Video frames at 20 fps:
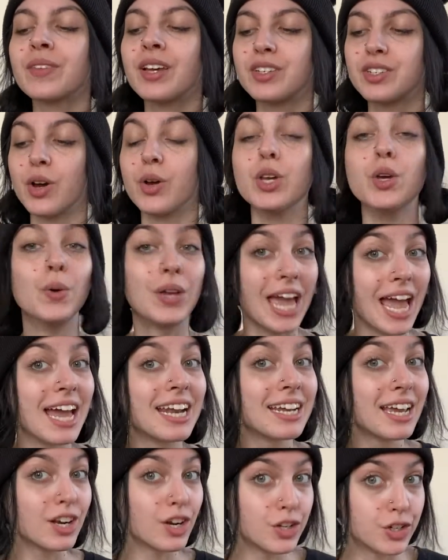So you
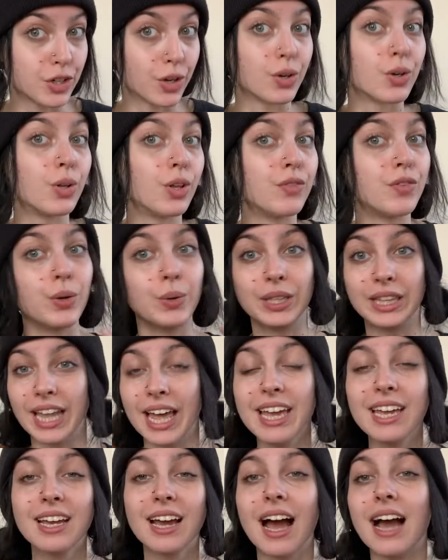can get a journal if you would
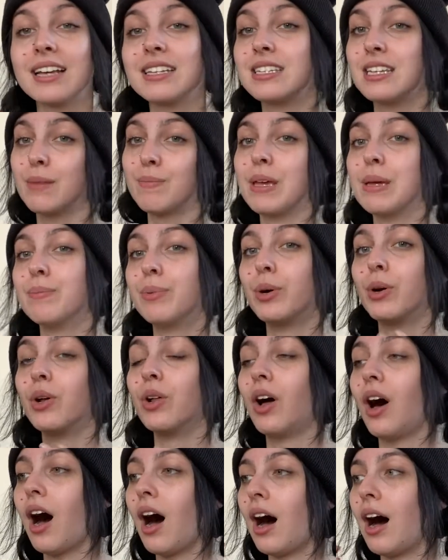like. I see
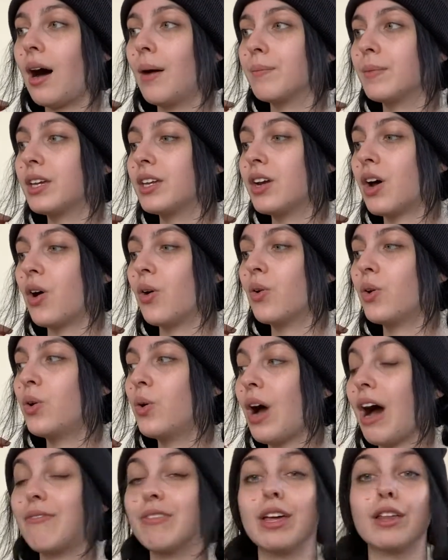people, um, you know, who
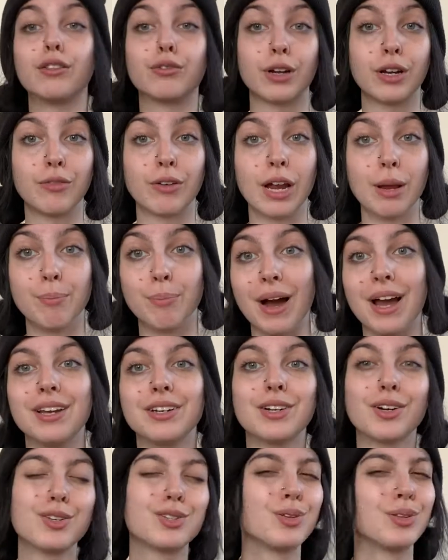have a three ring
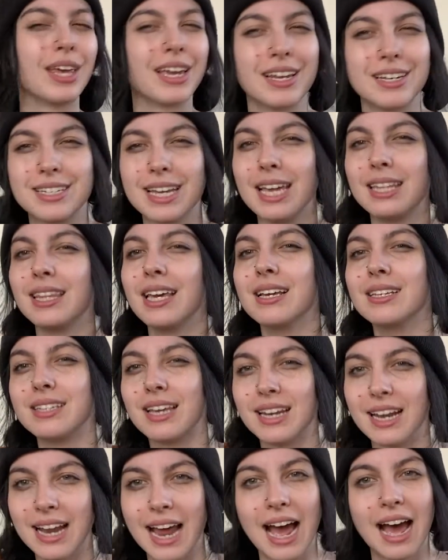binder so they can take things
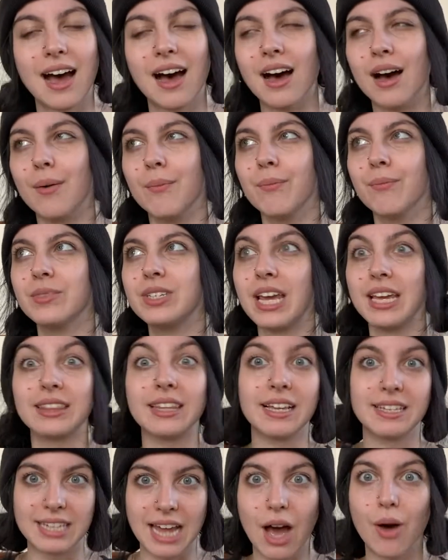in and um, take
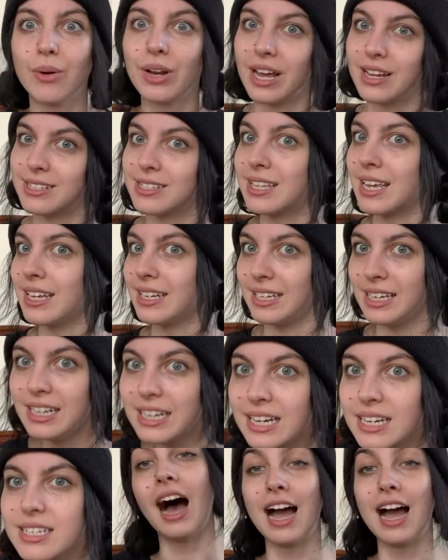things out as they need it.